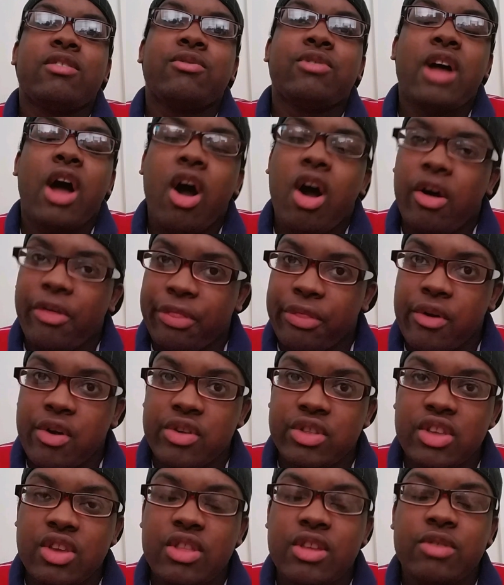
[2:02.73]
the
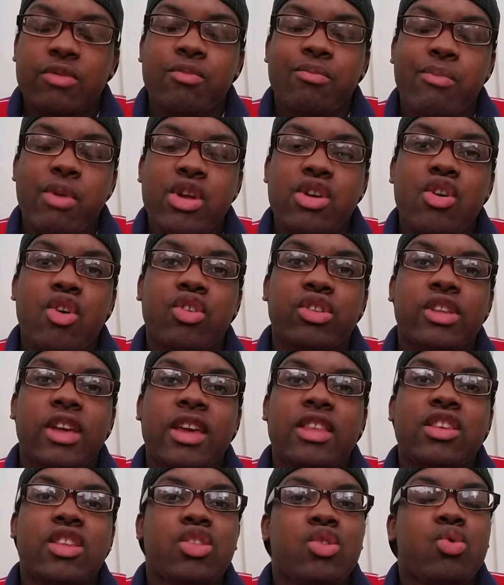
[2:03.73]
author didn't bring out
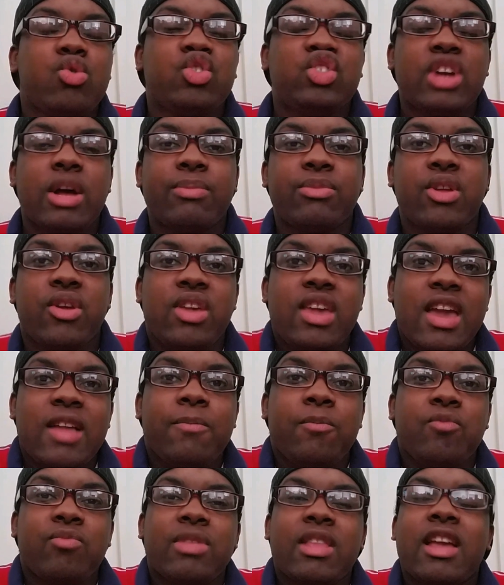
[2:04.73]
any new chapter
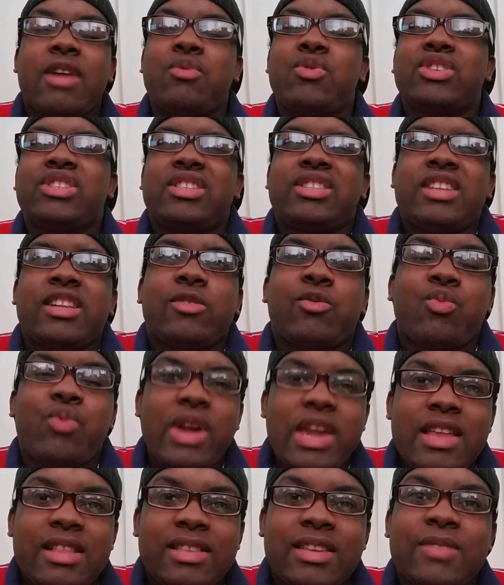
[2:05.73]
yet, I was still
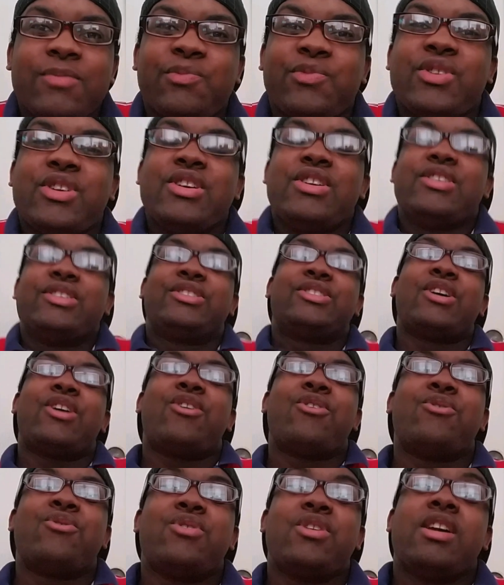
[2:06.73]
waiting.
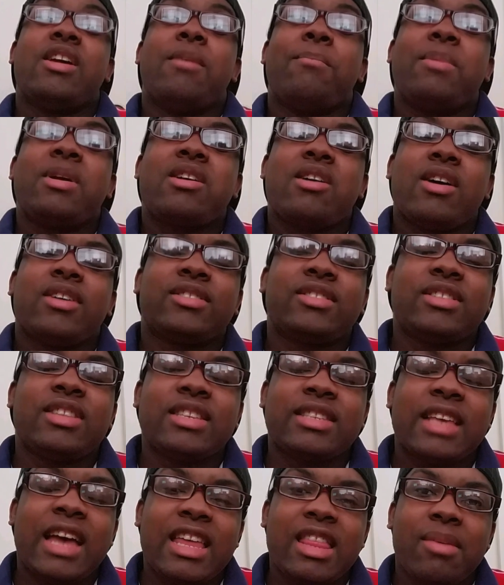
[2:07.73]
So, because
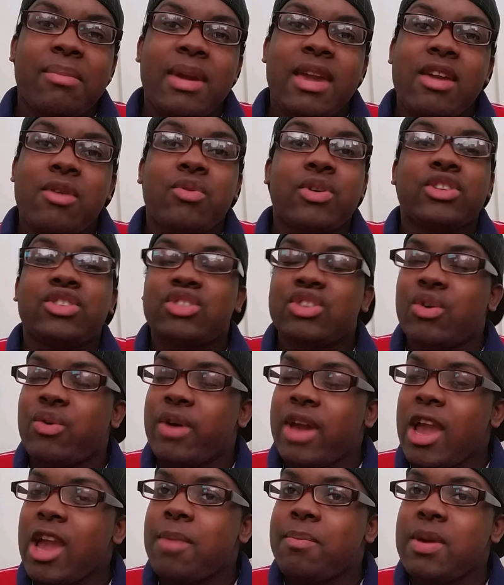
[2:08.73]
this anime was
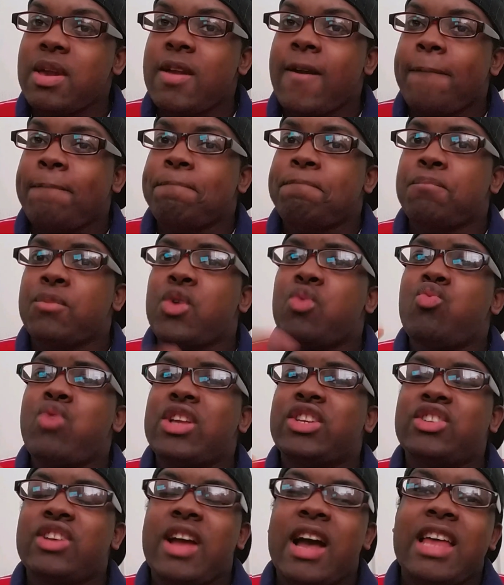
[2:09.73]
so epic,
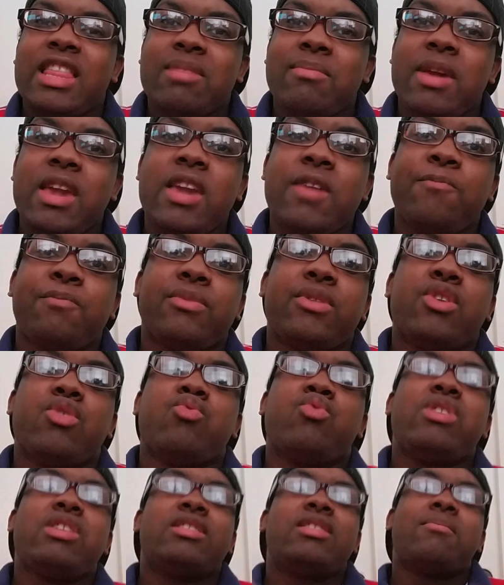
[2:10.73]
watch the anime,
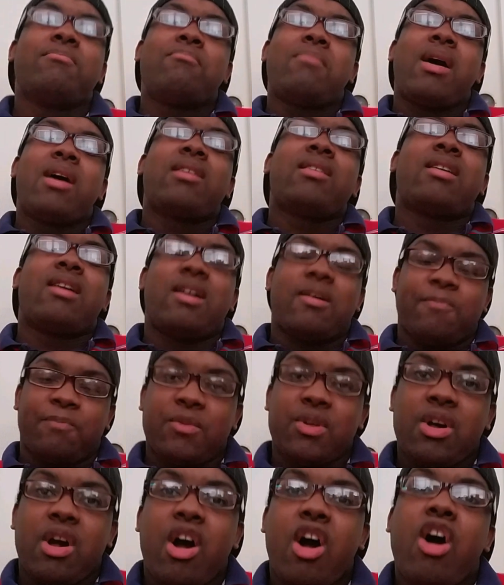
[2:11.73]
read the manga,
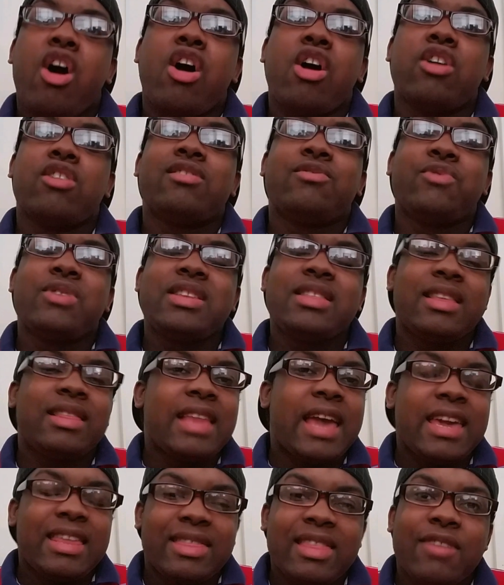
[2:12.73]
or read the
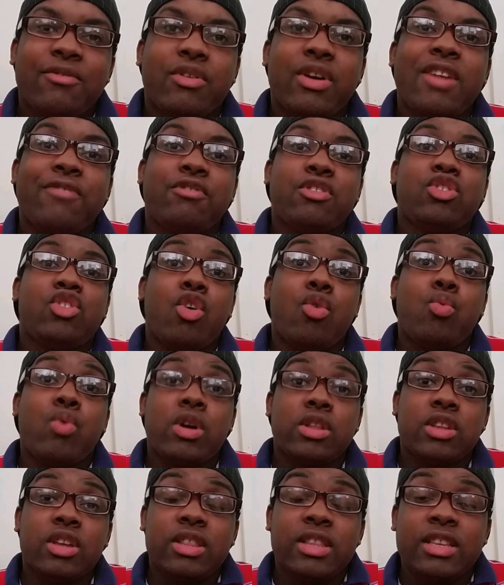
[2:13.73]
light novel. If you don't
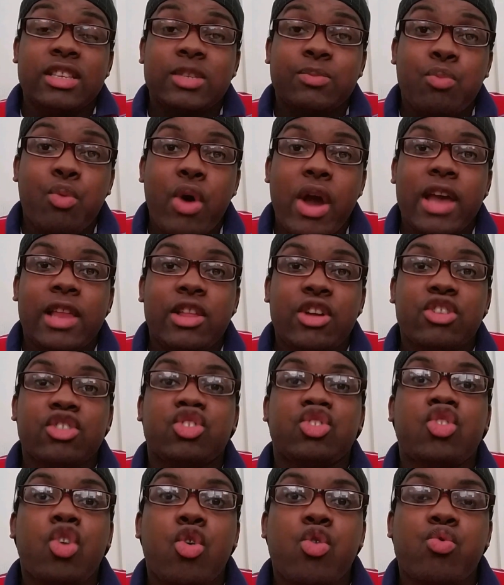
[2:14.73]
want any
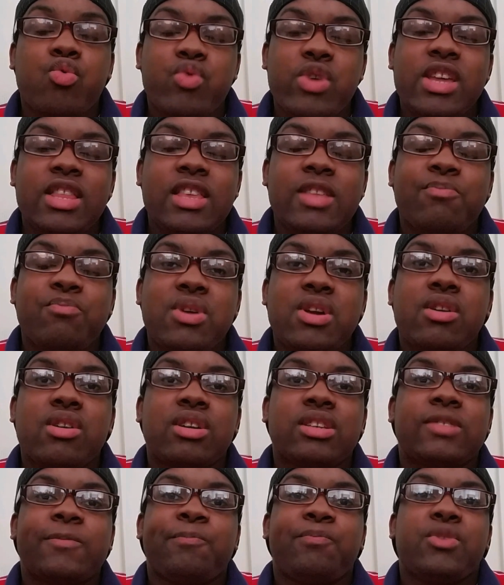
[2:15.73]
spoilers, don't read it,
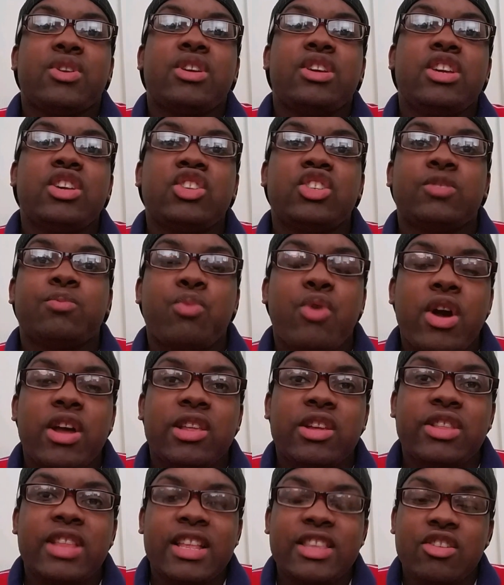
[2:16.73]
because each
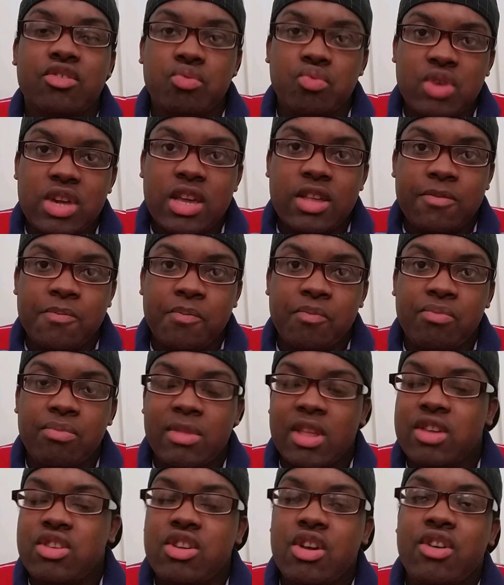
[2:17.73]
spoiler that you read,
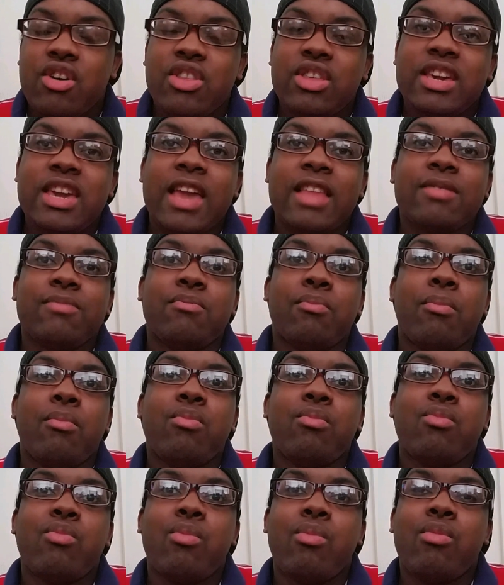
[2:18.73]
you're gonna get
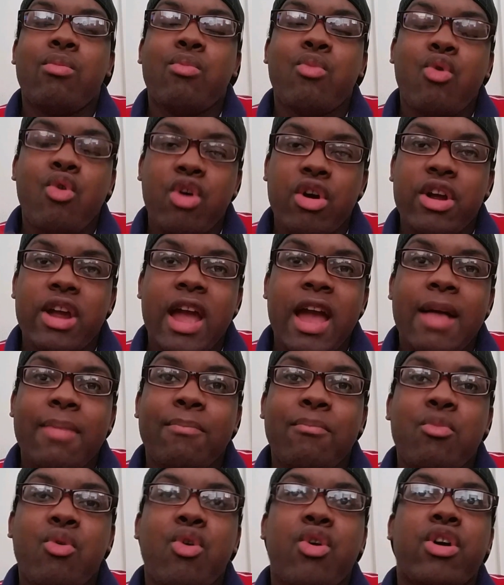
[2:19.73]
more
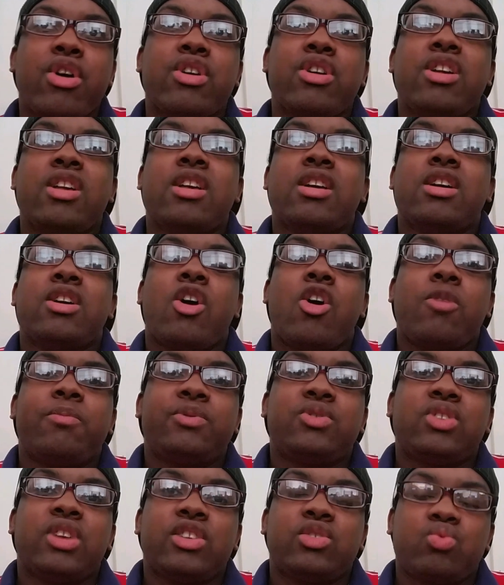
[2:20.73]
and more
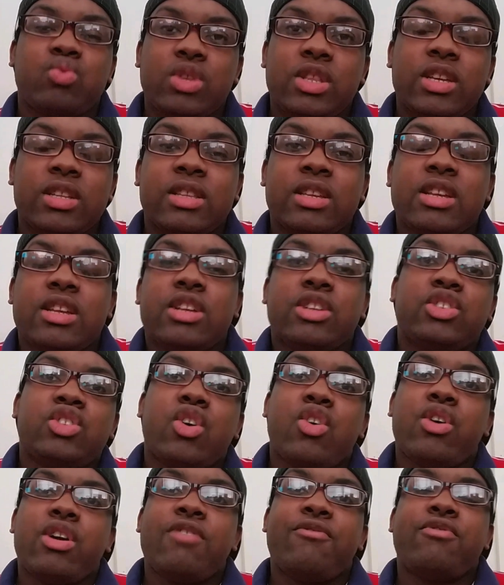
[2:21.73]
obsessed with it.
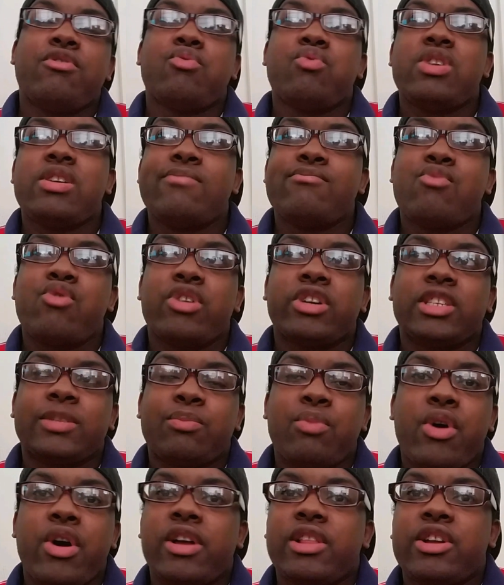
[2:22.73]
So if you read more
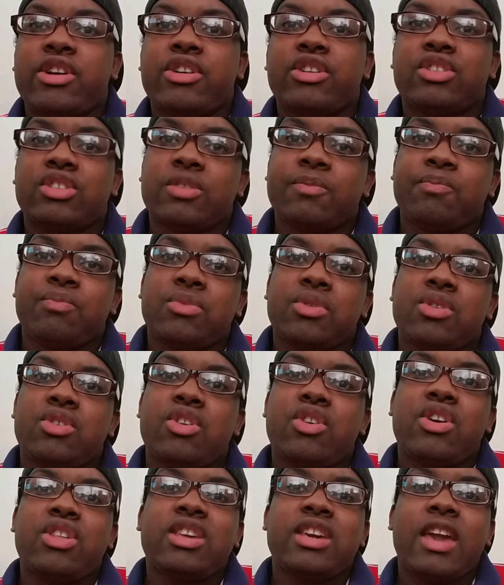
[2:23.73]
spoilers,
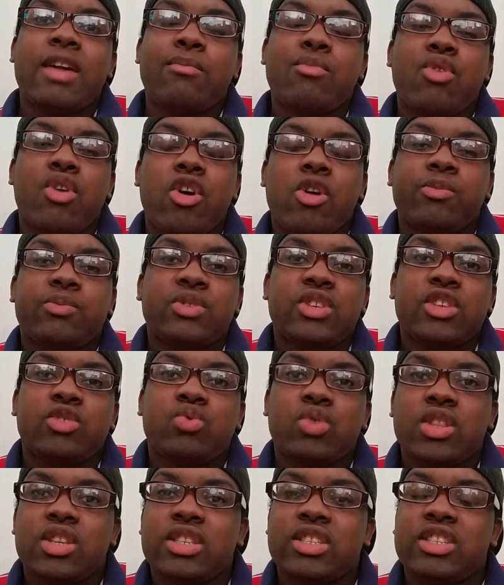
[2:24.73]
you're gonna get more
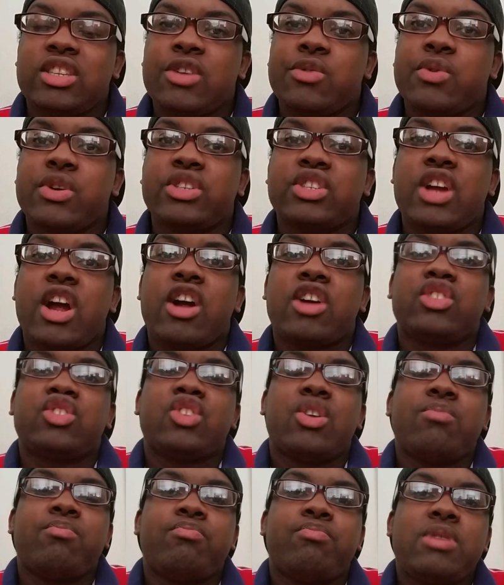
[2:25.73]
obsessed with the series, or
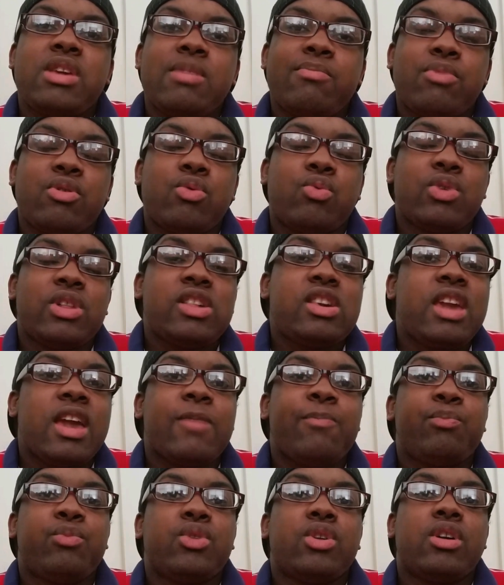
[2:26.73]
some people will
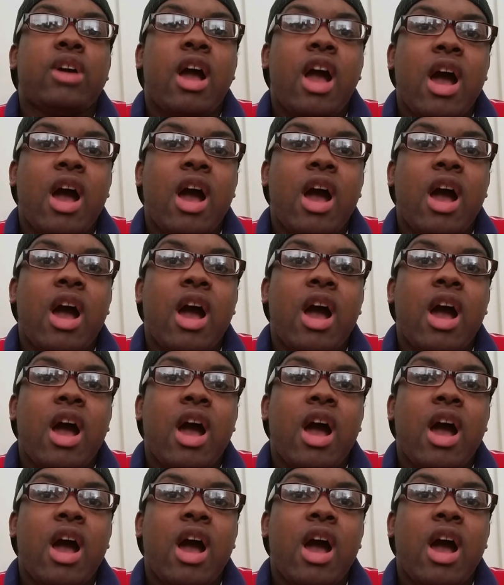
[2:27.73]
get